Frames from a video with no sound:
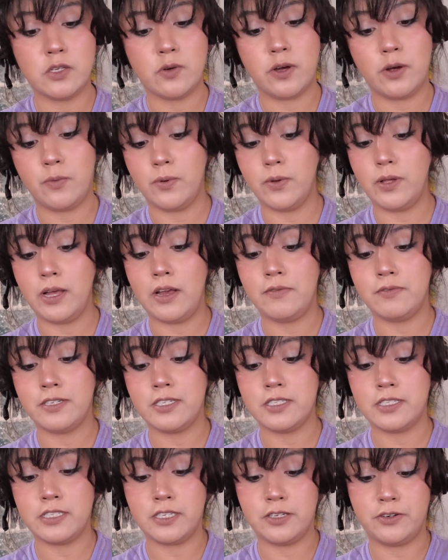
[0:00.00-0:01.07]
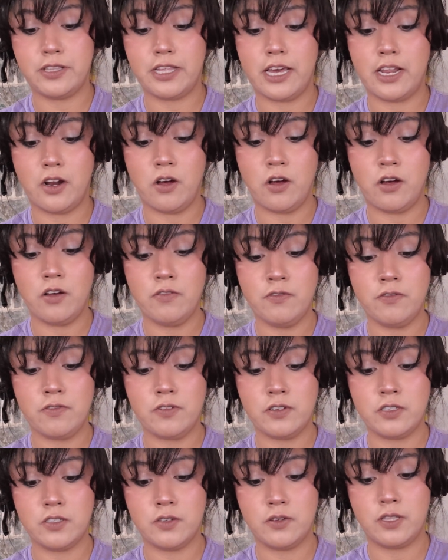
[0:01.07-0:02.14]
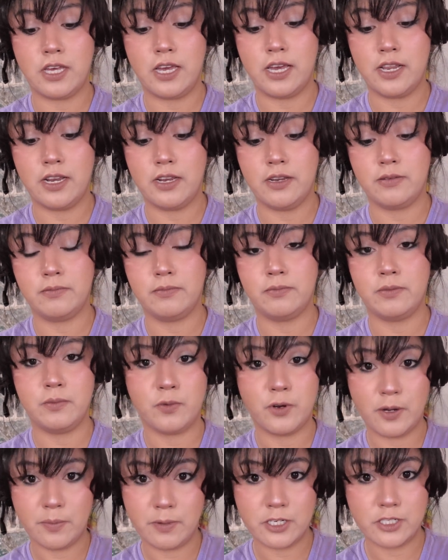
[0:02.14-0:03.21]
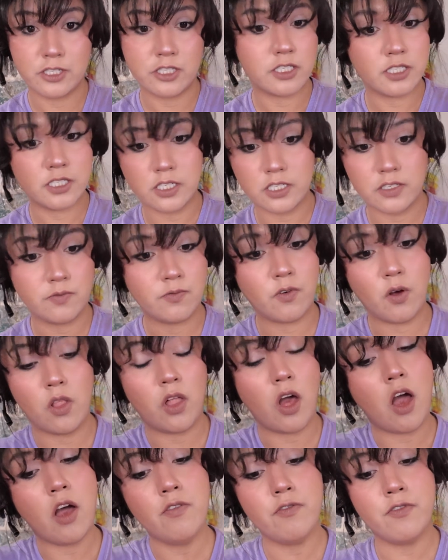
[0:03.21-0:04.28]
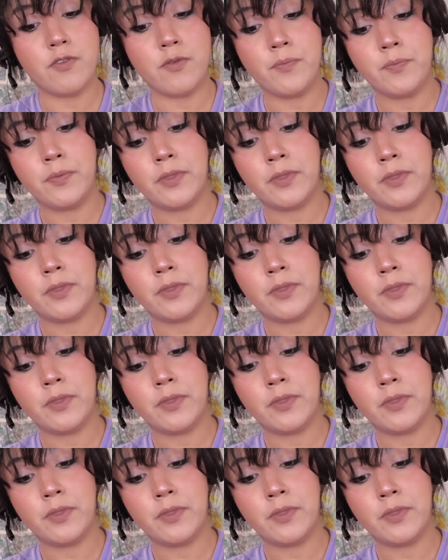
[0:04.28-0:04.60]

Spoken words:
so I will have to seal that off so that pretty much just doesn't fall off.